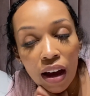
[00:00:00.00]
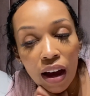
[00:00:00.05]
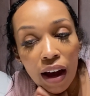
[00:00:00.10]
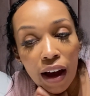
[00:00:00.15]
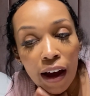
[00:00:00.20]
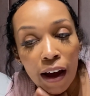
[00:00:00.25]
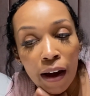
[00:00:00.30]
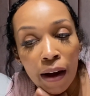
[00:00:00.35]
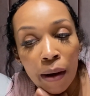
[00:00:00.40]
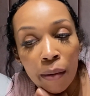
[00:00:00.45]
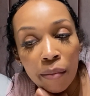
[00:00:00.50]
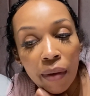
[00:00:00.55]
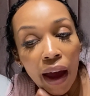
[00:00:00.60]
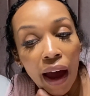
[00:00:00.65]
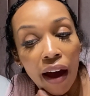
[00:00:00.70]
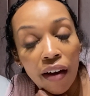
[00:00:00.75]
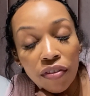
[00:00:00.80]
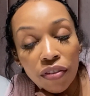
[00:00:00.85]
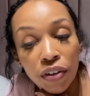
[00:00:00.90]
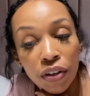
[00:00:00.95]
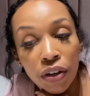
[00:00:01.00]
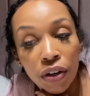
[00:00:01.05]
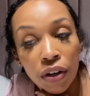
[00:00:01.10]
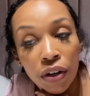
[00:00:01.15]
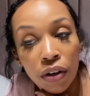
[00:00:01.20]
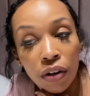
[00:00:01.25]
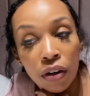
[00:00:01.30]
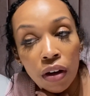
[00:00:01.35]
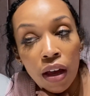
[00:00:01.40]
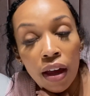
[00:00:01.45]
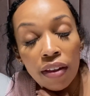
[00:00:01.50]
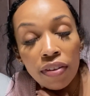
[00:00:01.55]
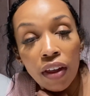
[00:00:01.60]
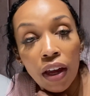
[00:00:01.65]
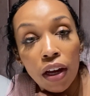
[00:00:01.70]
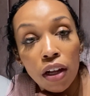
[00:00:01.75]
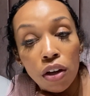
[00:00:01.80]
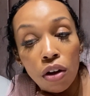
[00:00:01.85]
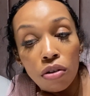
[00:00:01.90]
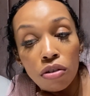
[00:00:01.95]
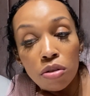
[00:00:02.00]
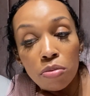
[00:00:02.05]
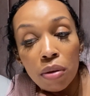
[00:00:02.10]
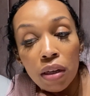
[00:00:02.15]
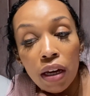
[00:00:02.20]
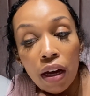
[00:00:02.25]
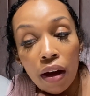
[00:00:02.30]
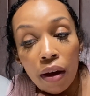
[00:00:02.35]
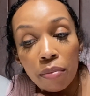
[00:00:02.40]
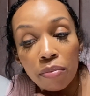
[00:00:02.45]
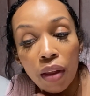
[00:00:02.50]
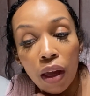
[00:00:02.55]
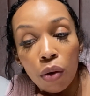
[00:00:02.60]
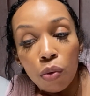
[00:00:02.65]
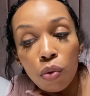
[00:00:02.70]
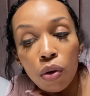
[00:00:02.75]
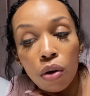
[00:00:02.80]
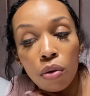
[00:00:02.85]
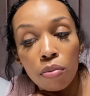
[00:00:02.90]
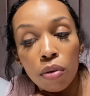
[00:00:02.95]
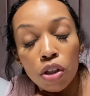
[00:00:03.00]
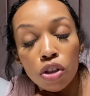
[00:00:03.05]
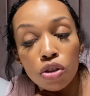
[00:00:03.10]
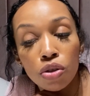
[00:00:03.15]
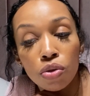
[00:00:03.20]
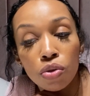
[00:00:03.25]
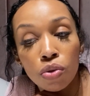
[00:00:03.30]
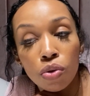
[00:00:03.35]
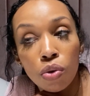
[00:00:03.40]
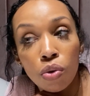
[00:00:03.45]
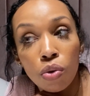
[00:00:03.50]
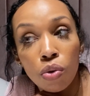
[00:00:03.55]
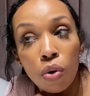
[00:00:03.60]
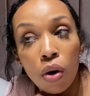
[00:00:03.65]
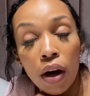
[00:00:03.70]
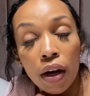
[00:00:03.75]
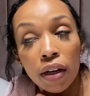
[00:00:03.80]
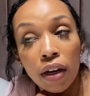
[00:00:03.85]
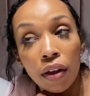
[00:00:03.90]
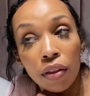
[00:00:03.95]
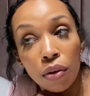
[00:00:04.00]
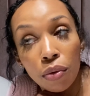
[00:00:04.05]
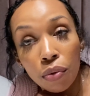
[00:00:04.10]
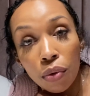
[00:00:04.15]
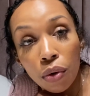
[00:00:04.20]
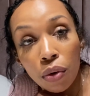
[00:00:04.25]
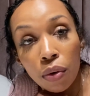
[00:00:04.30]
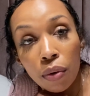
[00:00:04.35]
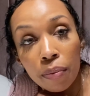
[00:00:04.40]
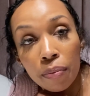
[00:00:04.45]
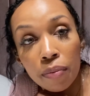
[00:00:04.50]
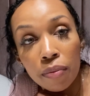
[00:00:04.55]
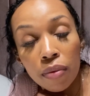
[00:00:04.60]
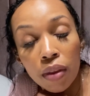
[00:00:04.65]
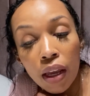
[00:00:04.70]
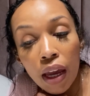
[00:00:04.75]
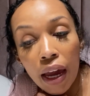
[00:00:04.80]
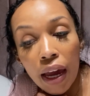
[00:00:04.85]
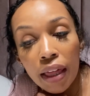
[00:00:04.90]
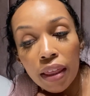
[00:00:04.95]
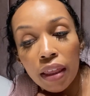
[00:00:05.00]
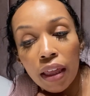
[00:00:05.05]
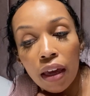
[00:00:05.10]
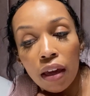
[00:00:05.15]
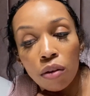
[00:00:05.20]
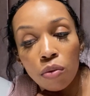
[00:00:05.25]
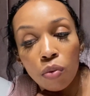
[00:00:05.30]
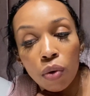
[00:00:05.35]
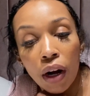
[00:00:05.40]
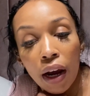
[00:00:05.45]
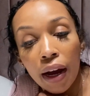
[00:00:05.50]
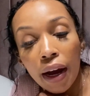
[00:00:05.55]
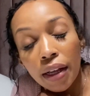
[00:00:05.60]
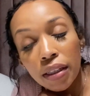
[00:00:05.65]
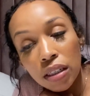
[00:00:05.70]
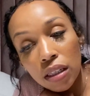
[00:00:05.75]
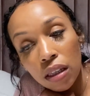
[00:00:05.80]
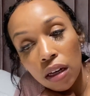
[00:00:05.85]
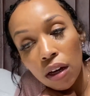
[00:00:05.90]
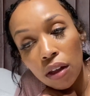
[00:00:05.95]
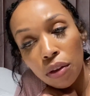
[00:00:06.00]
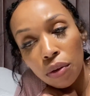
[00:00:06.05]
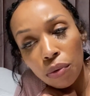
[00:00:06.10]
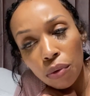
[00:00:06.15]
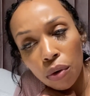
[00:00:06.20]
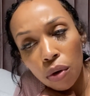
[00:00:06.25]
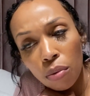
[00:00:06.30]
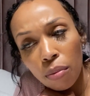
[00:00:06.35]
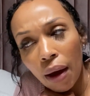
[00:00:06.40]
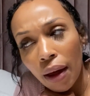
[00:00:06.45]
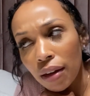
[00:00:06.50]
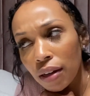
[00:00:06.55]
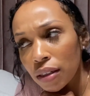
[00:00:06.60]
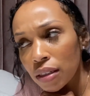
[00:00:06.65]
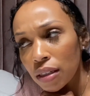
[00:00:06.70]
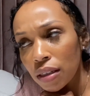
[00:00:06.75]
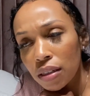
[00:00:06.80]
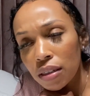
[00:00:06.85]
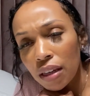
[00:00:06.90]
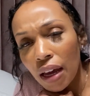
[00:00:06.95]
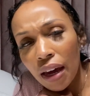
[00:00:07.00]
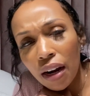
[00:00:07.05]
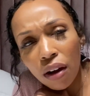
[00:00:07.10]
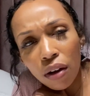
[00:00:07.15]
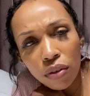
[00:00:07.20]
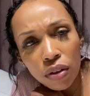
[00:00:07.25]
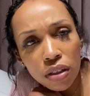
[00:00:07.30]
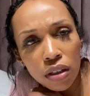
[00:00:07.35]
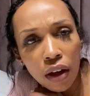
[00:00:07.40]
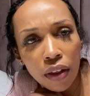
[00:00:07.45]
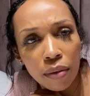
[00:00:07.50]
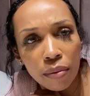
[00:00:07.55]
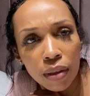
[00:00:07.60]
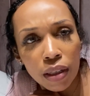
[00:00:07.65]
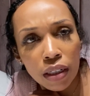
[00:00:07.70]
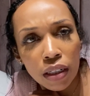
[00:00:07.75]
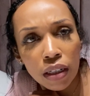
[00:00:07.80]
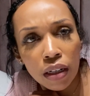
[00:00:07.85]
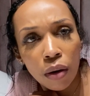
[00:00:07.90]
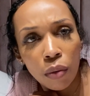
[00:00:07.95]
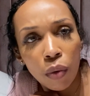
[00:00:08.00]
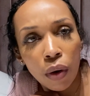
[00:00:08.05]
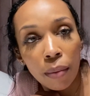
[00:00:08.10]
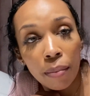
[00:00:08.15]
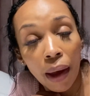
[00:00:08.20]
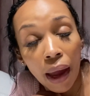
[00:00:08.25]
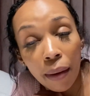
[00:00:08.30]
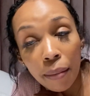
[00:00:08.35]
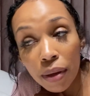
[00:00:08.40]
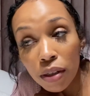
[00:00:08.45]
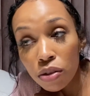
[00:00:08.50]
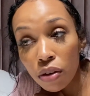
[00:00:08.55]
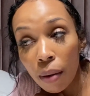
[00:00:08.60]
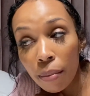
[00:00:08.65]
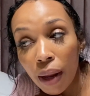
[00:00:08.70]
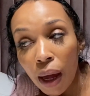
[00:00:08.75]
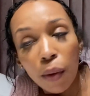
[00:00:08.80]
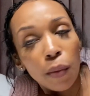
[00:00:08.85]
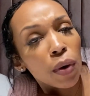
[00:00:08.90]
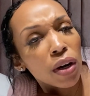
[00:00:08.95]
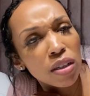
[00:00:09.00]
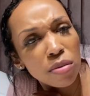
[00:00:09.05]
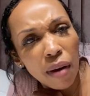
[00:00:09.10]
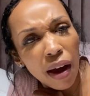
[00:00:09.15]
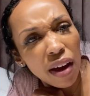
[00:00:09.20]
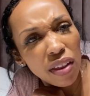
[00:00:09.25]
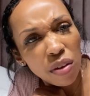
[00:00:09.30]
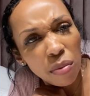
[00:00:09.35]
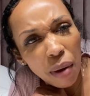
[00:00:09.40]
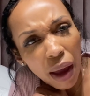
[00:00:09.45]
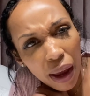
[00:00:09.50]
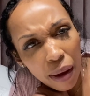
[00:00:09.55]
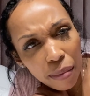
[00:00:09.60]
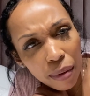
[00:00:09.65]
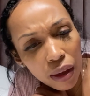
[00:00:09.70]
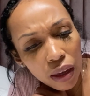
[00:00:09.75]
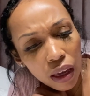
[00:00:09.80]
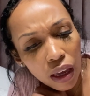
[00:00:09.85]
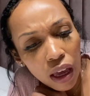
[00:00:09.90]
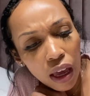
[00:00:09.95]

After they closed me up, they wheeled me to another room. And then when I got to the other room, I looked to the side and saw them cleaning up one baby. So I'm like, where's my other baby?